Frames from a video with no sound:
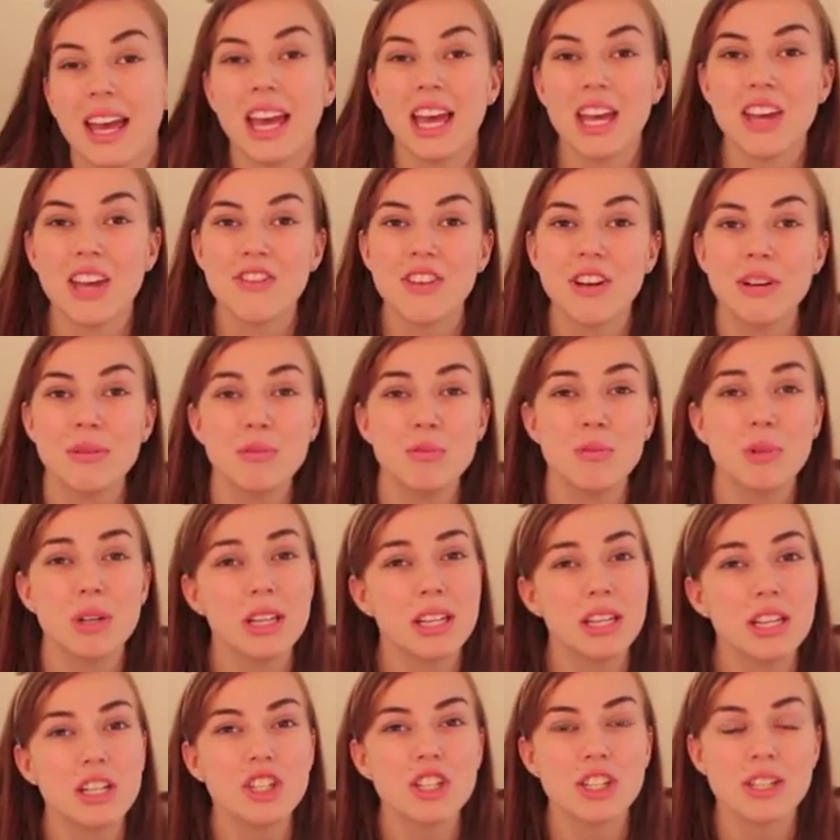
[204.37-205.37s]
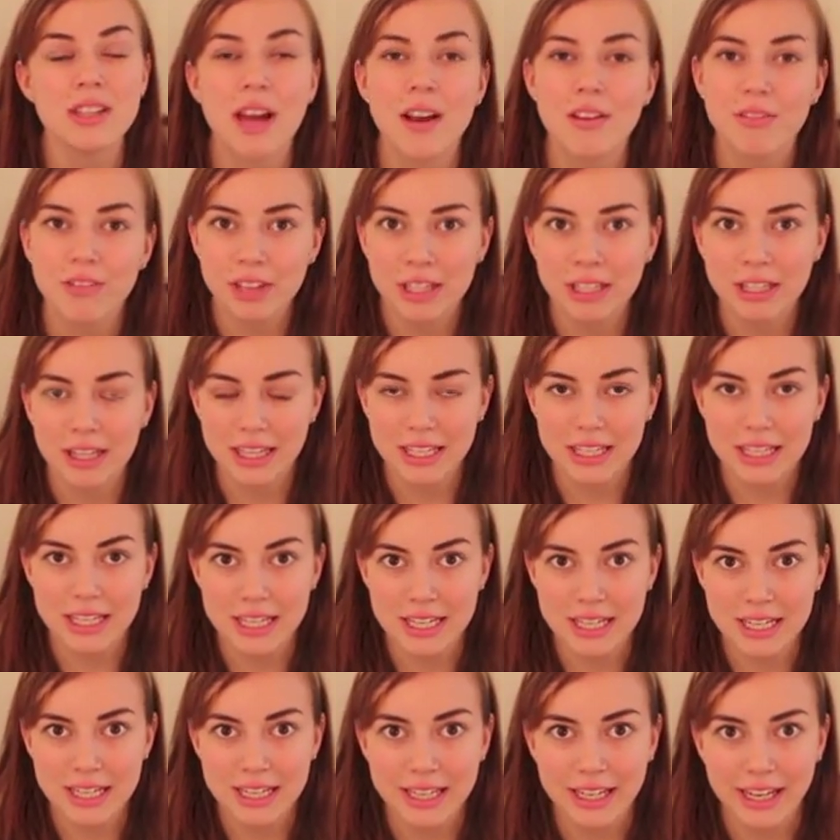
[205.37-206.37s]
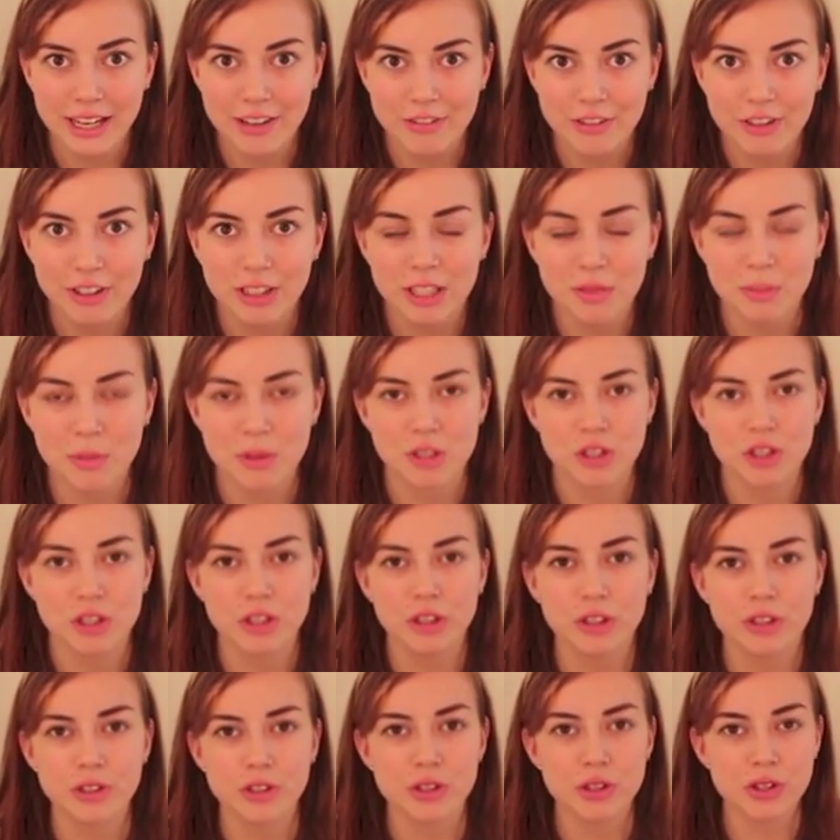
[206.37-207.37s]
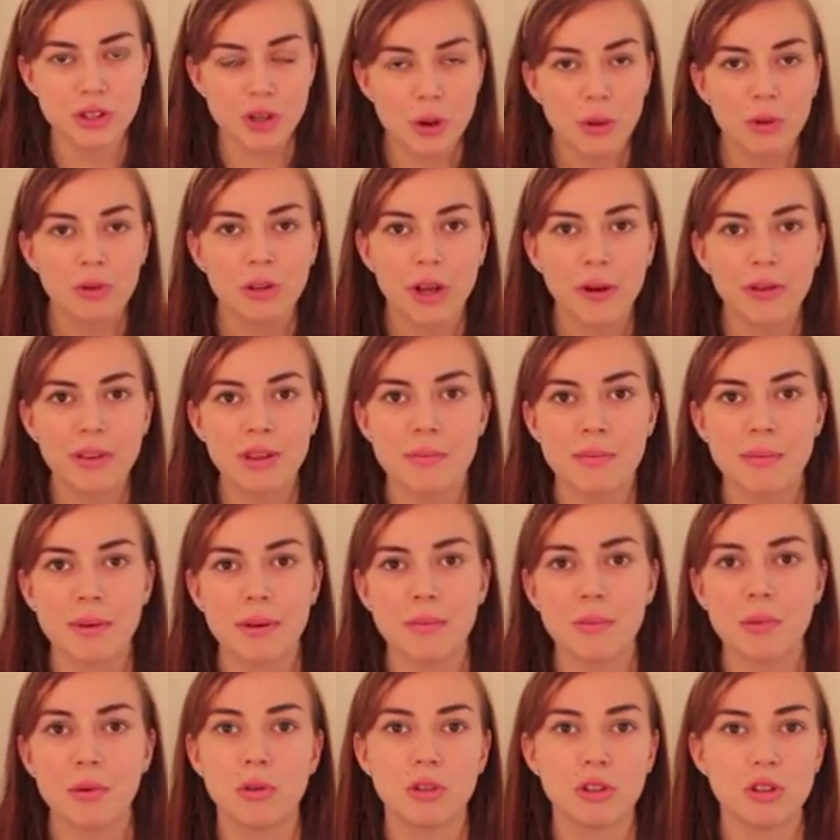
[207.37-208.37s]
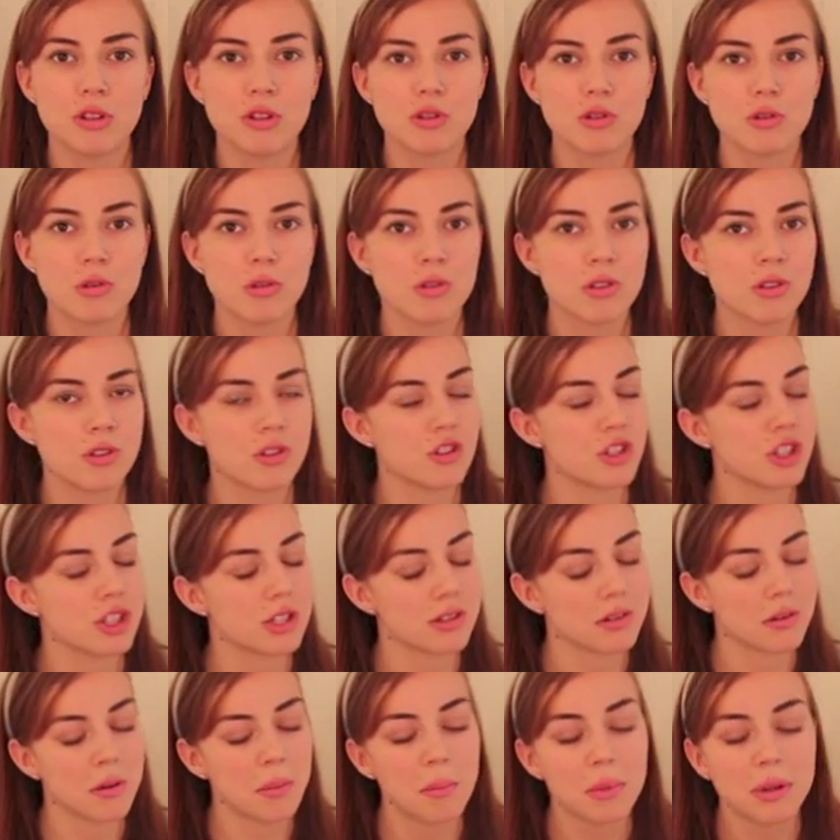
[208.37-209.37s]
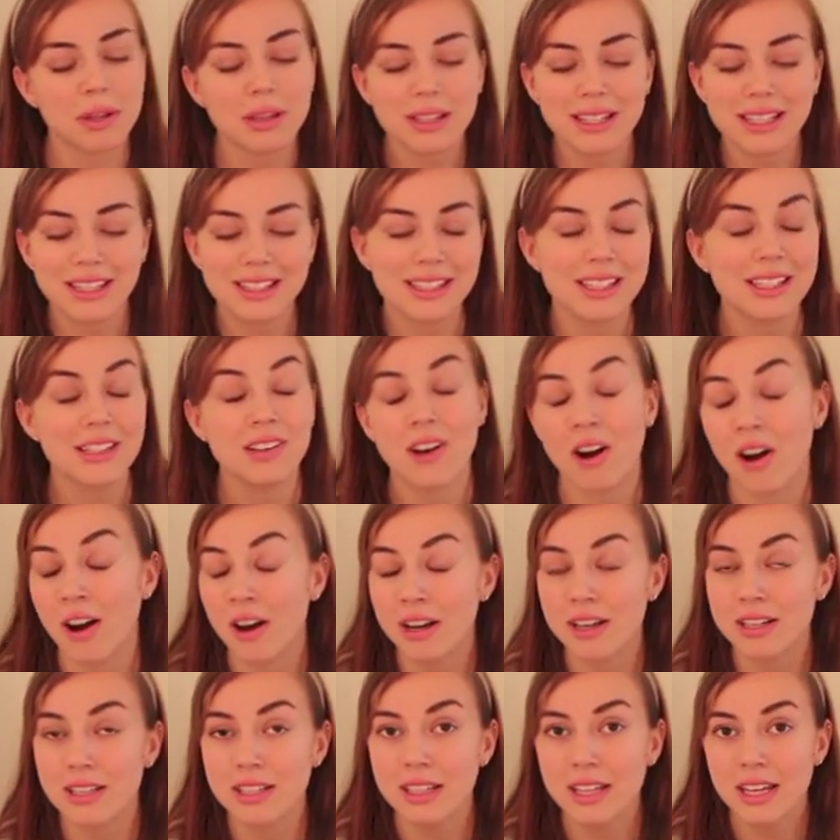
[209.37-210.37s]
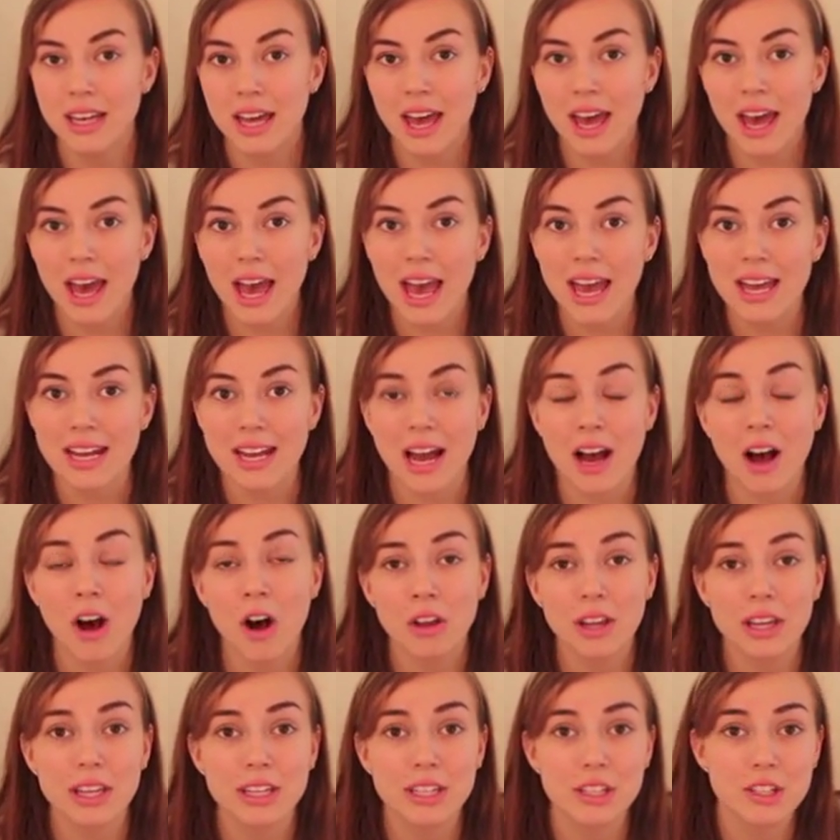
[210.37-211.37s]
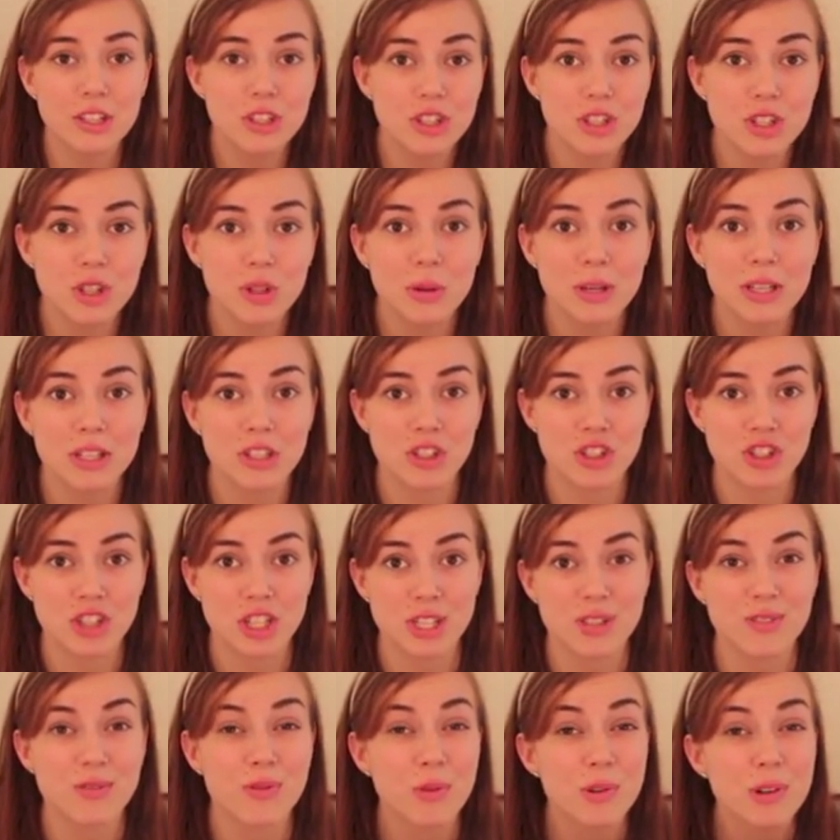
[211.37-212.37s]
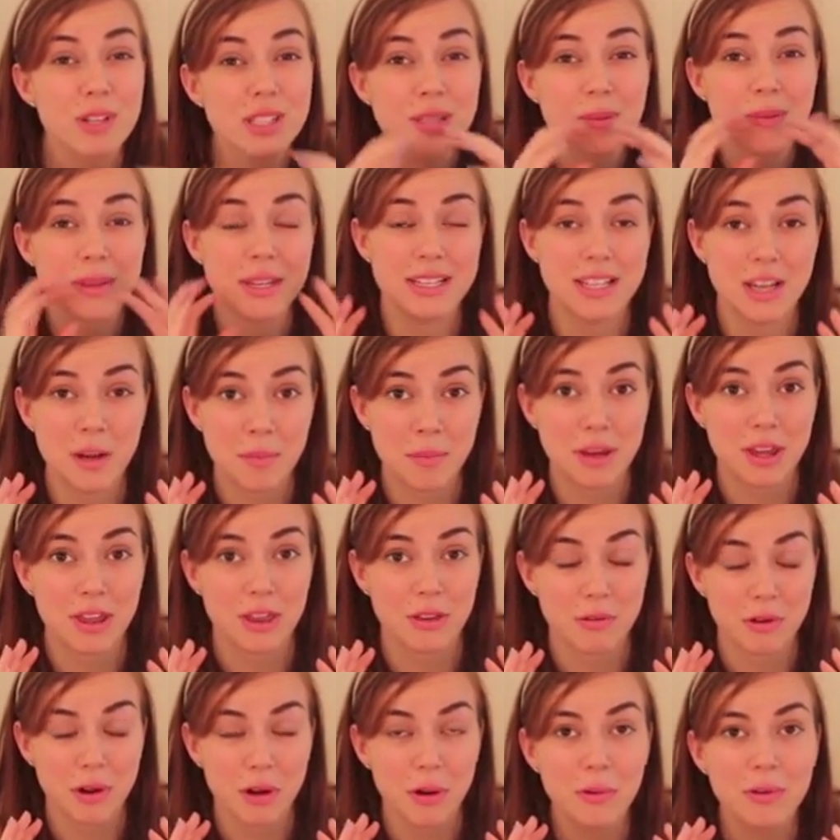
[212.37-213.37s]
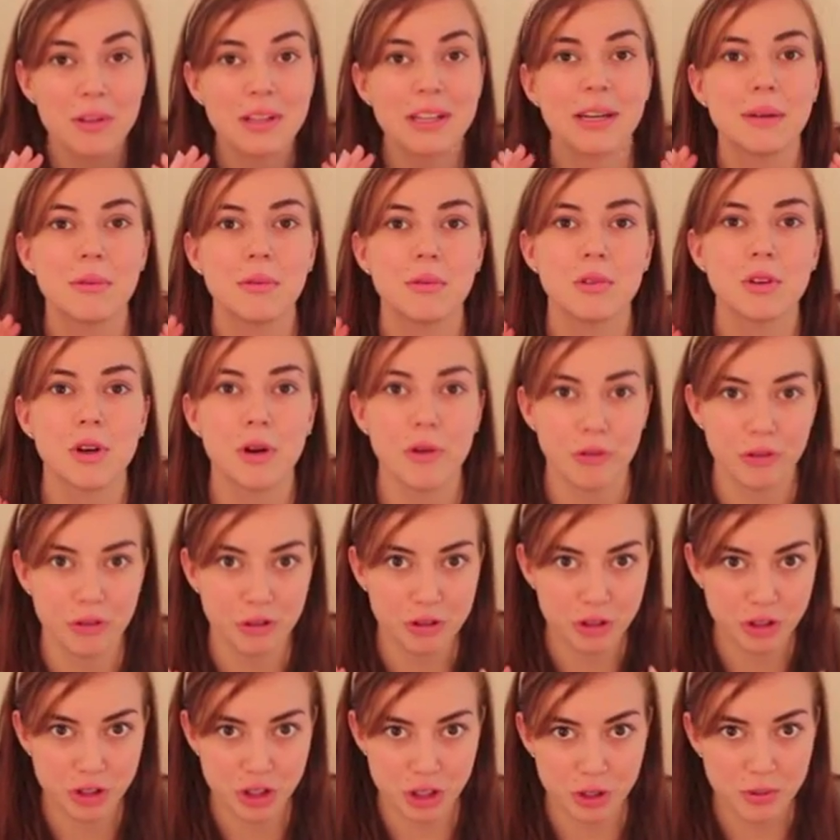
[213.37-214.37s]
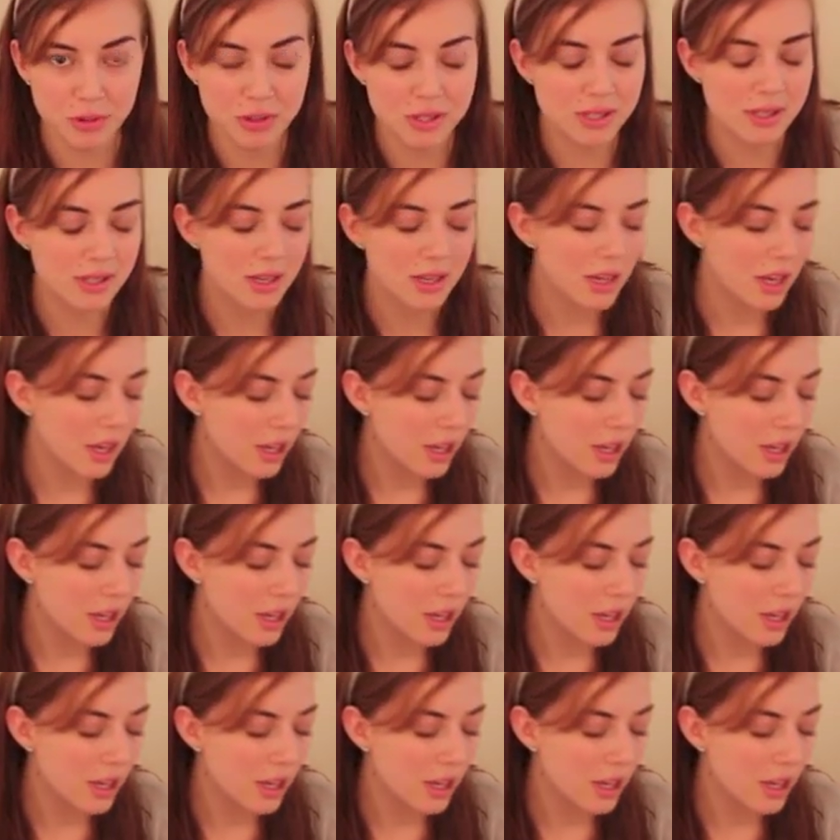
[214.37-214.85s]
If I'm really just not feeling like eating and I feel like my sugar is so low that my motor controls are just completely gone, and all I can do is just force something down my throat, then I will go for juice.